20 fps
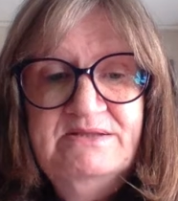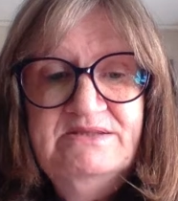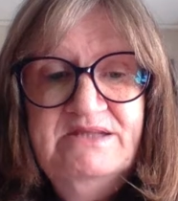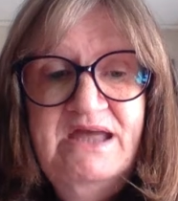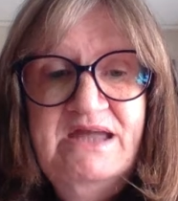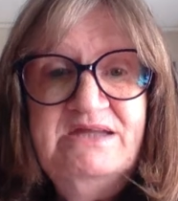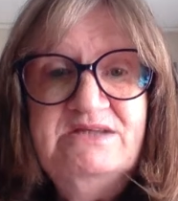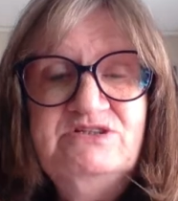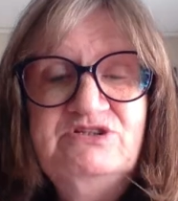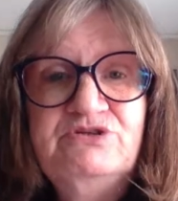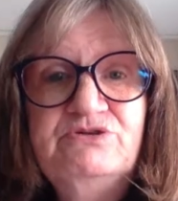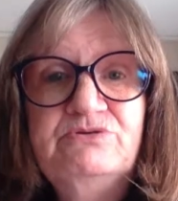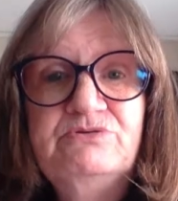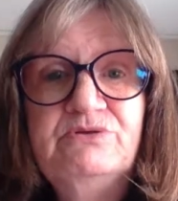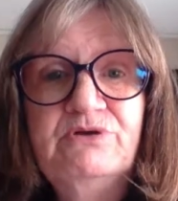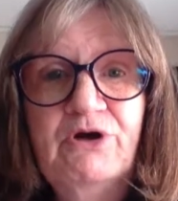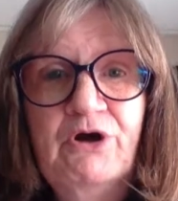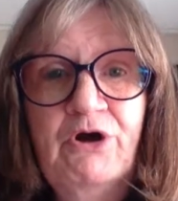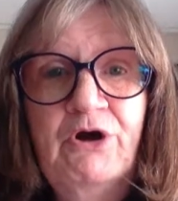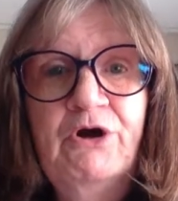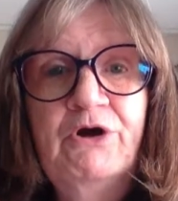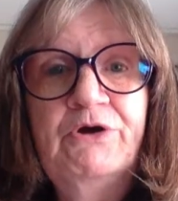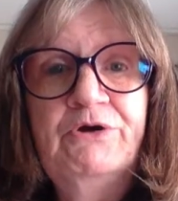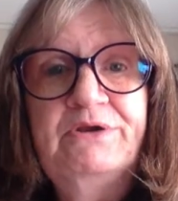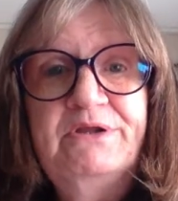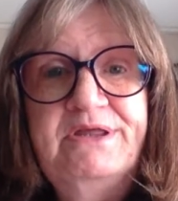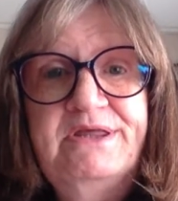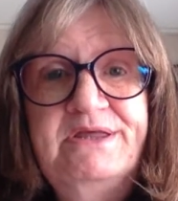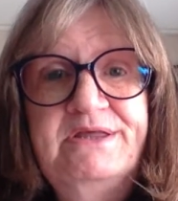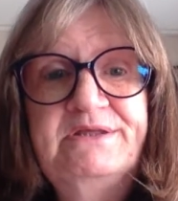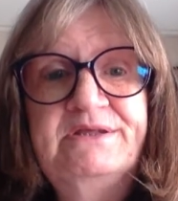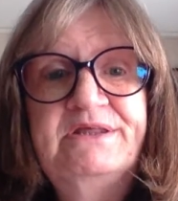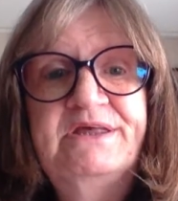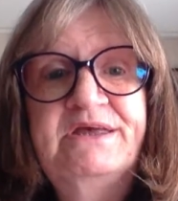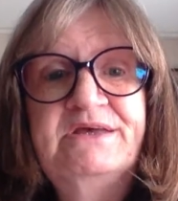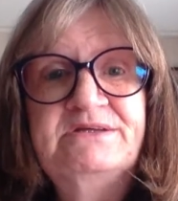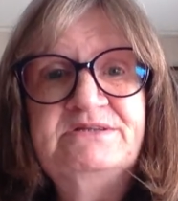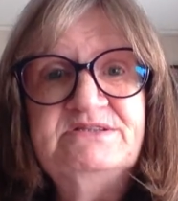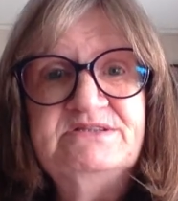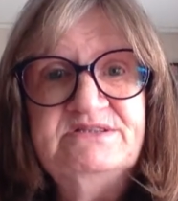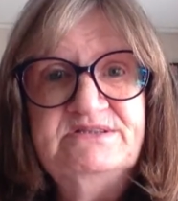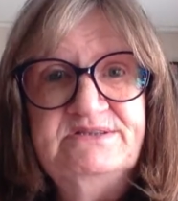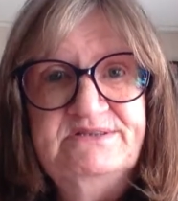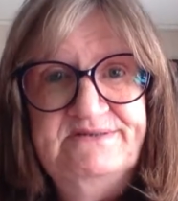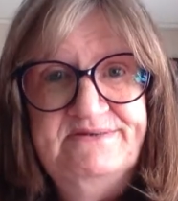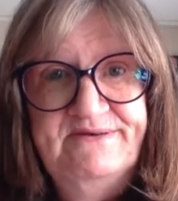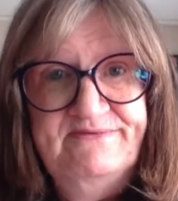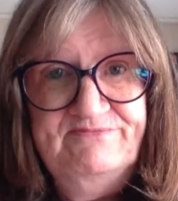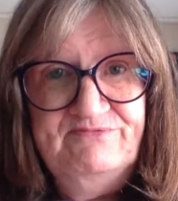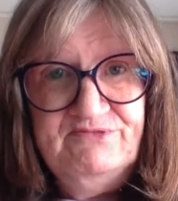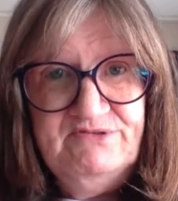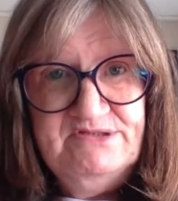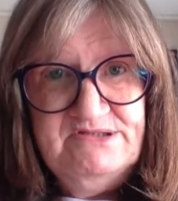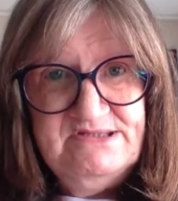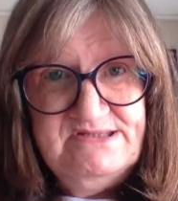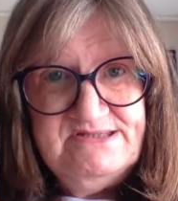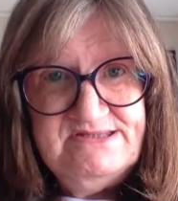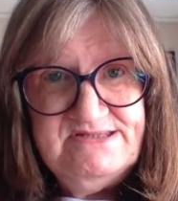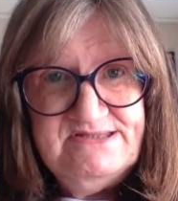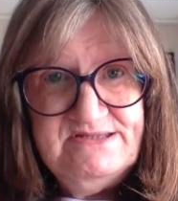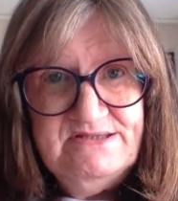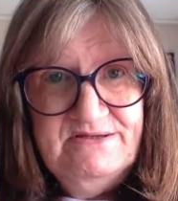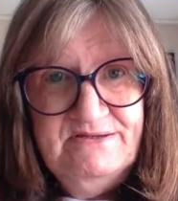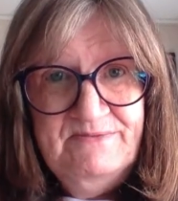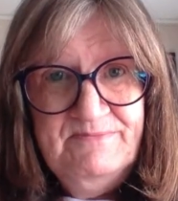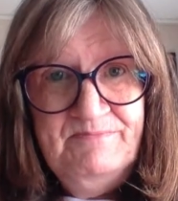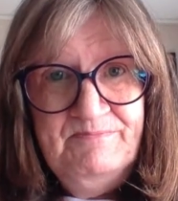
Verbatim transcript: they do the heart healing and deliverance.